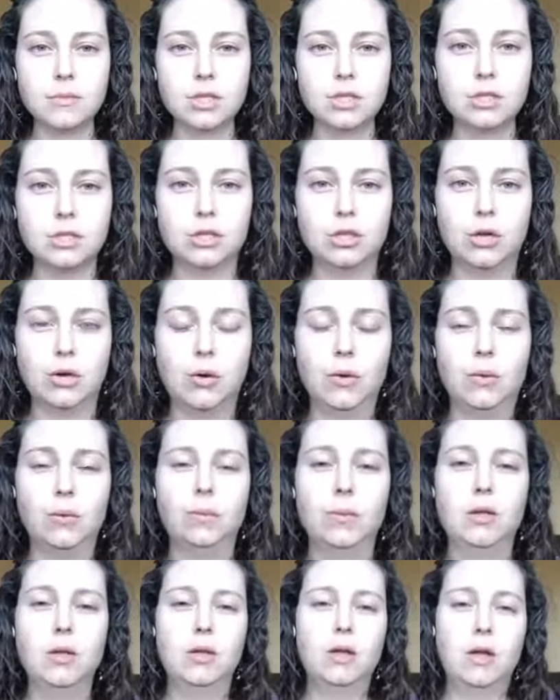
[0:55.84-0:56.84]
So
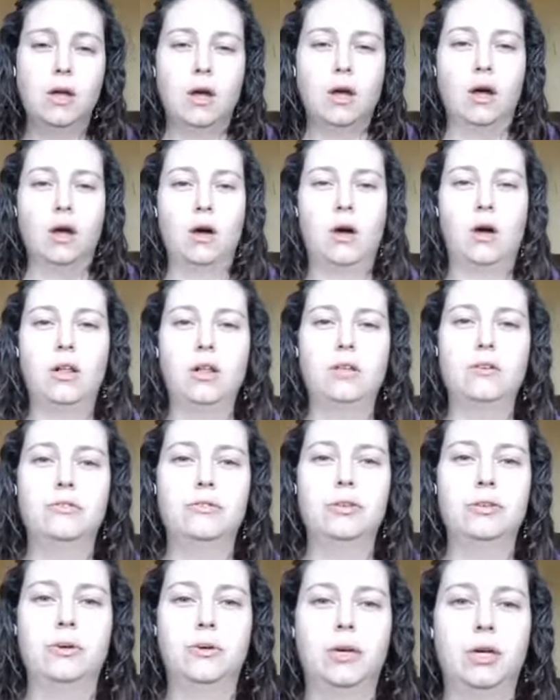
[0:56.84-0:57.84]
all of
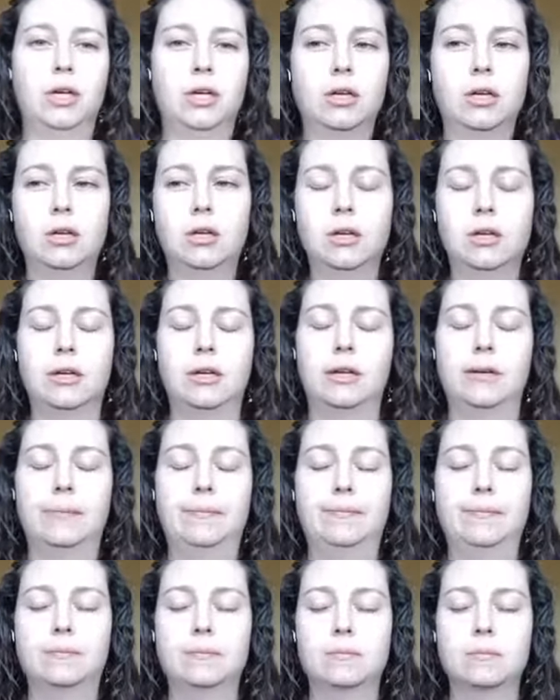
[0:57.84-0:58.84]
your,
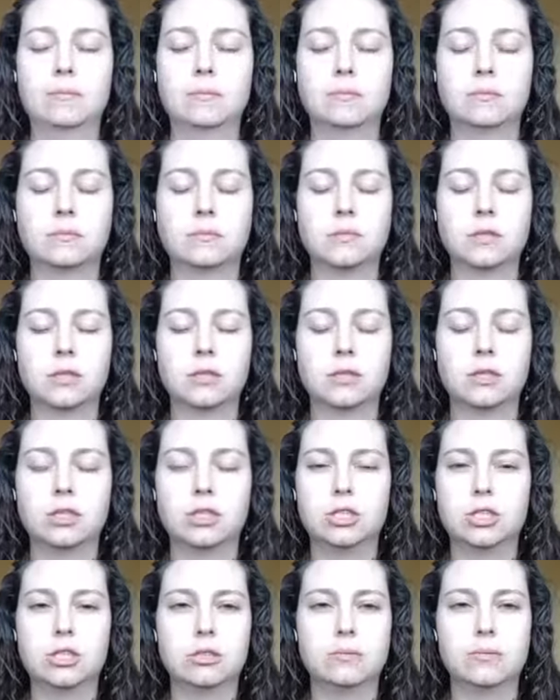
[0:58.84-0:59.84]

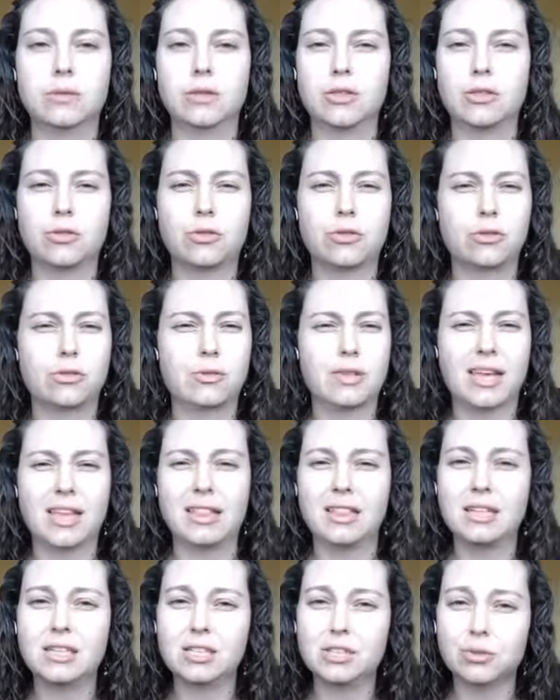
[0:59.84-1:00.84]
there's
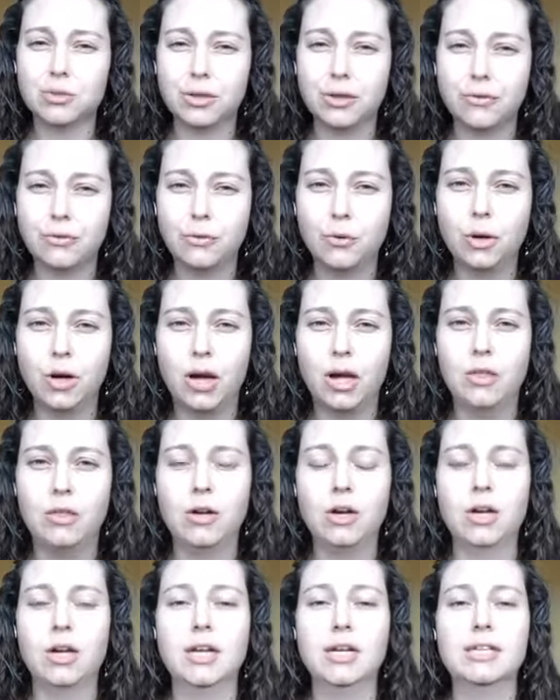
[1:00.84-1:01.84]
at least 3 or 4
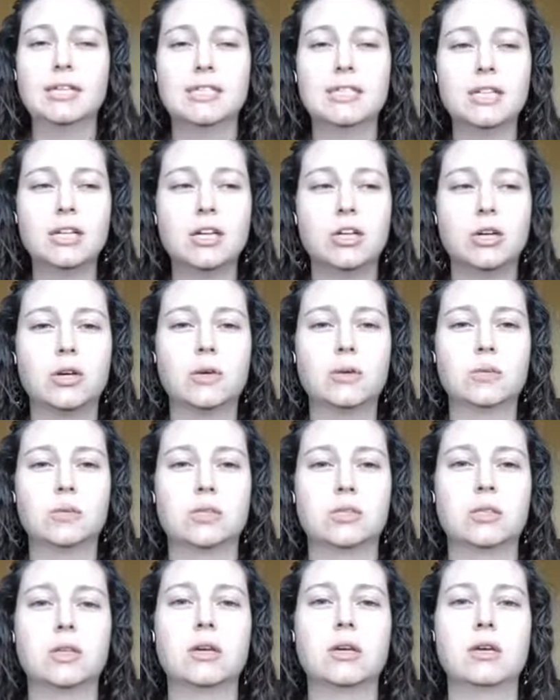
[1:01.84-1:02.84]
other
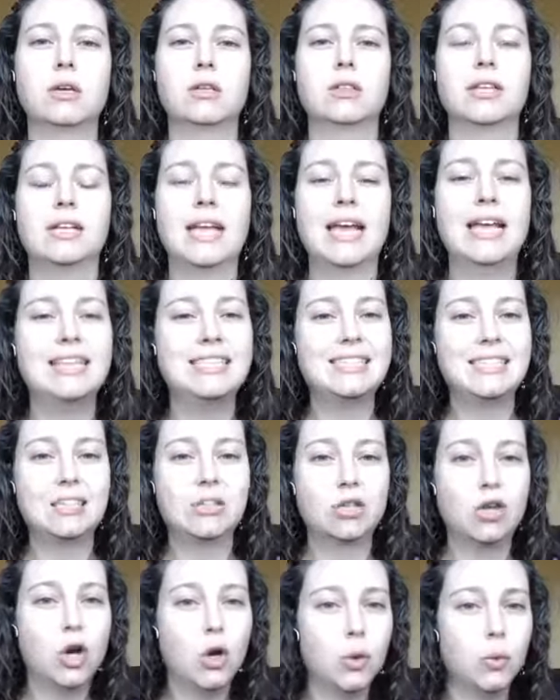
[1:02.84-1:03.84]
silicones that end
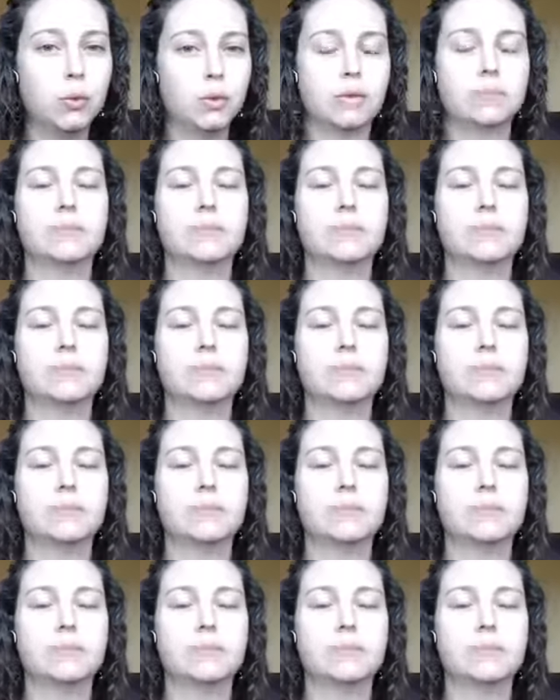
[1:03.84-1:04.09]
in cone